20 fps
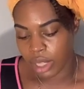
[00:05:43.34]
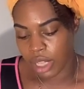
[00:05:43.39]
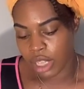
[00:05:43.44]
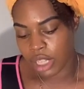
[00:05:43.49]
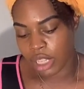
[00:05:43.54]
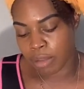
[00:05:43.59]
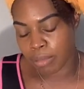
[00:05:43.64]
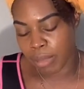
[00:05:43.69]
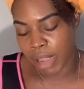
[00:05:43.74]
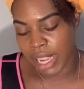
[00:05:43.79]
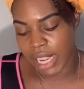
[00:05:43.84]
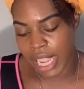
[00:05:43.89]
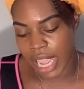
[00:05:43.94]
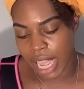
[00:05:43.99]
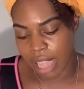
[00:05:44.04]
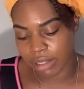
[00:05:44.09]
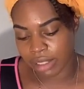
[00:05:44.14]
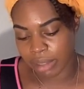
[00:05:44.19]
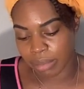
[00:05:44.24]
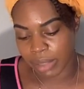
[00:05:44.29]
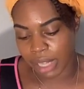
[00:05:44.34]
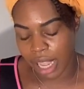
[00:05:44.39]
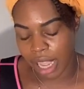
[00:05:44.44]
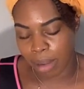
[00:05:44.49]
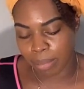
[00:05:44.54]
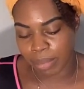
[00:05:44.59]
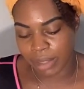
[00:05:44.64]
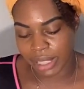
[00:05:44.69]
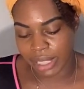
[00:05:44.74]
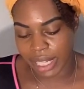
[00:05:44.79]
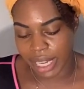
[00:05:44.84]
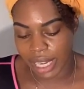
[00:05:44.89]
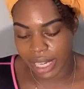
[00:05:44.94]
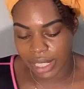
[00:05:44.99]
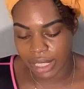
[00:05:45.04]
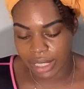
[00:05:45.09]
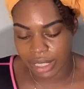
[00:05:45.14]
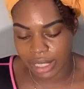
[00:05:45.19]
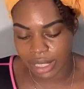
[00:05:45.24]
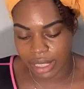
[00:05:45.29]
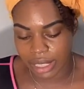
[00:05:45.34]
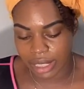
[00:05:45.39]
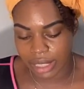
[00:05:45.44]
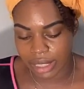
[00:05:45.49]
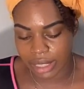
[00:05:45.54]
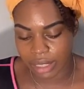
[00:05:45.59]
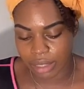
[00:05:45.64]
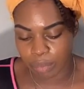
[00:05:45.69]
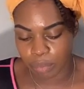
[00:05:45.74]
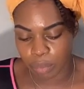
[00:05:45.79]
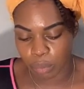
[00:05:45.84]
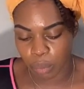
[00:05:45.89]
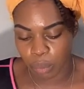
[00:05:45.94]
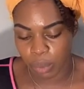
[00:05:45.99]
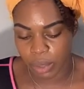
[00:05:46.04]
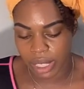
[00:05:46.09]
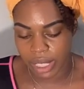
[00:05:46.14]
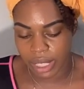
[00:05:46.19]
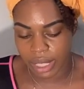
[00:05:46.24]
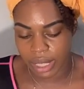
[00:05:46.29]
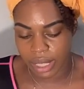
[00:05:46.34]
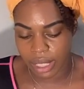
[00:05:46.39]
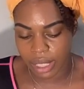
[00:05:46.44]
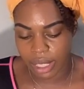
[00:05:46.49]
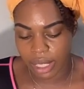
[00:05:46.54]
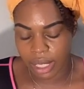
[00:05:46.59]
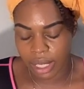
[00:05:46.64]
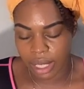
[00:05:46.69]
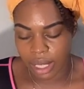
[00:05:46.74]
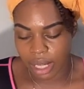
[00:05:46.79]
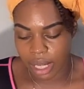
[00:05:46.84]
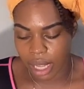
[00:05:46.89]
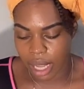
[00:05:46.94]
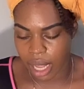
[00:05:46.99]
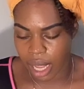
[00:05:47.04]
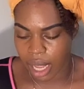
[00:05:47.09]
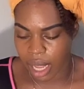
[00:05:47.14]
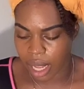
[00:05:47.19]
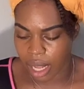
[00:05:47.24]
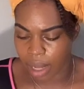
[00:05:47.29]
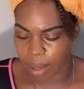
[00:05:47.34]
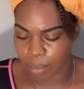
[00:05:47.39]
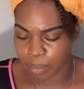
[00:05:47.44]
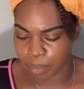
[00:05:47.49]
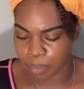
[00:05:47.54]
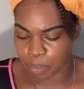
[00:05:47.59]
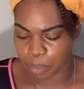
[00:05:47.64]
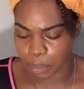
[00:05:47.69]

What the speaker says: You might have some complications with now